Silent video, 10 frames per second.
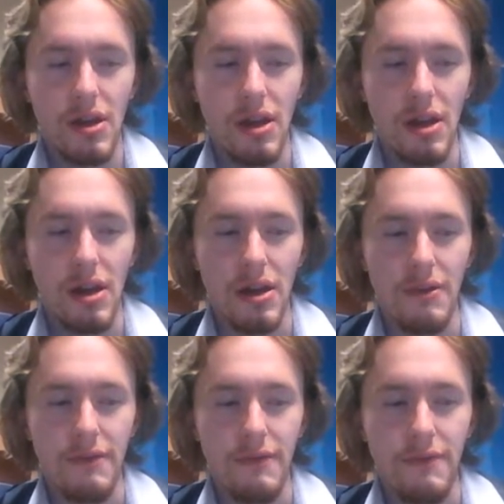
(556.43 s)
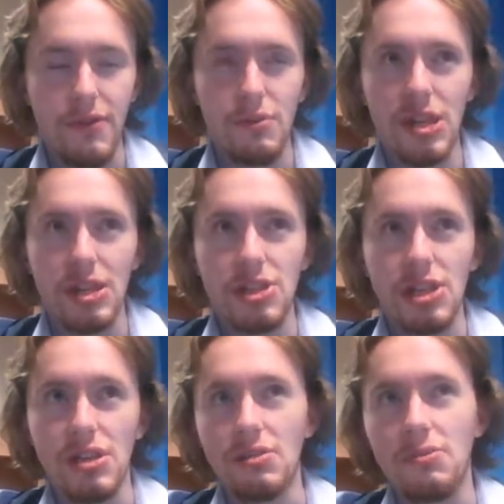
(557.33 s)
Uh,
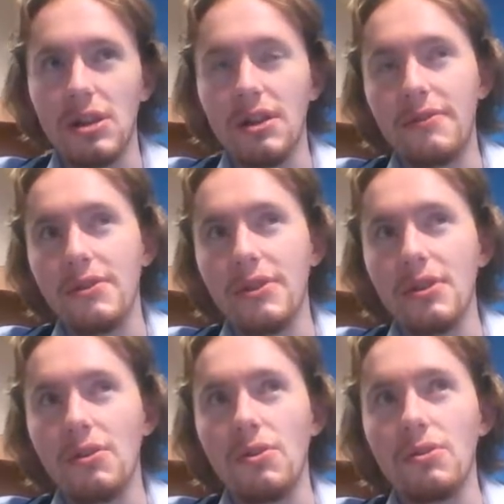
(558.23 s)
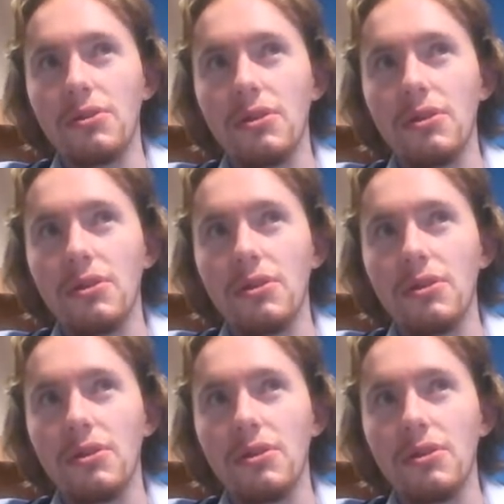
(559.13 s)
Fuji or whatever hmm. they're called.